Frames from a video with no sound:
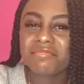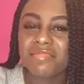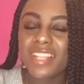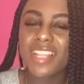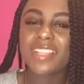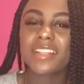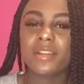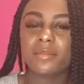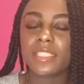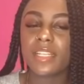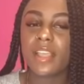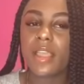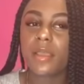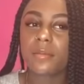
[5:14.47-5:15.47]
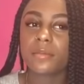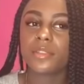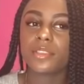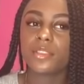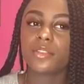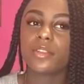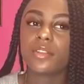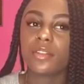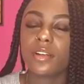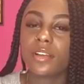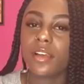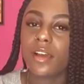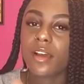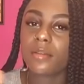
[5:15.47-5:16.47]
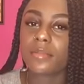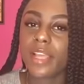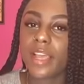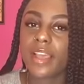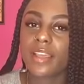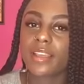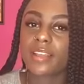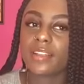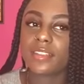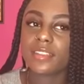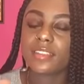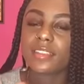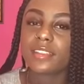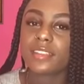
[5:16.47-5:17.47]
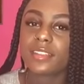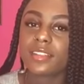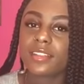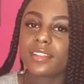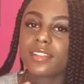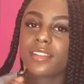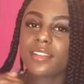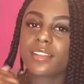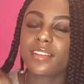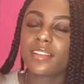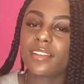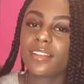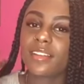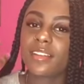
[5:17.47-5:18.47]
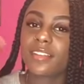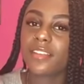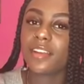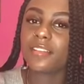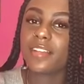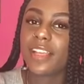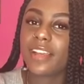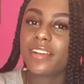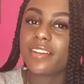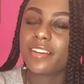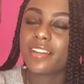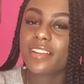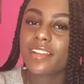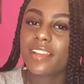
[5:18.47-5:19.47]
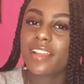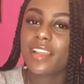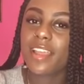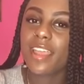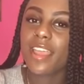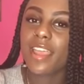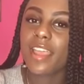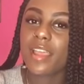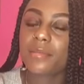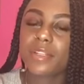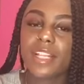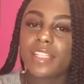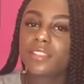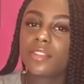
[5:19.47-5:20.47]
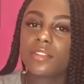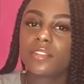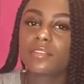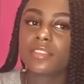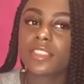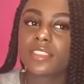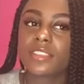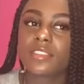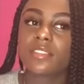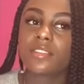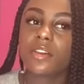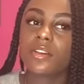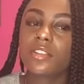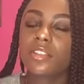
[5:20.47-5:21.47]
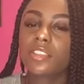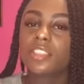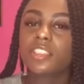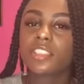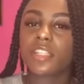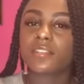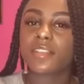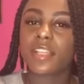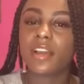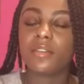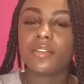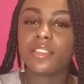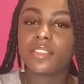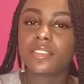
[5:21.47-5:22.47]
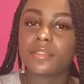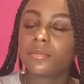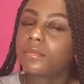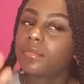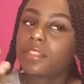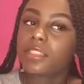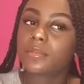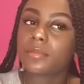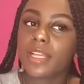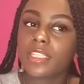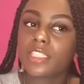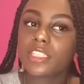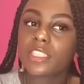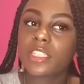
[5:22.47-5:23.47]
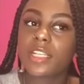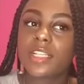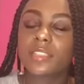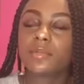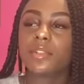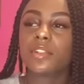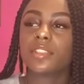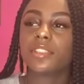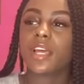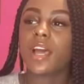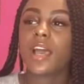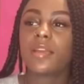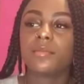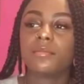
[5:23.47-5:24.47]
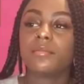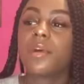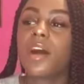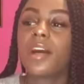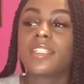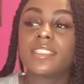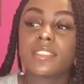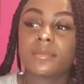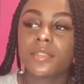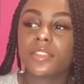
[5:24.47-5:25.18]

Yeah, you know I mean, but you're a calm guy and you have a girl, But that's not the reason. Not because you just have a girl and a smash. Because I am passing.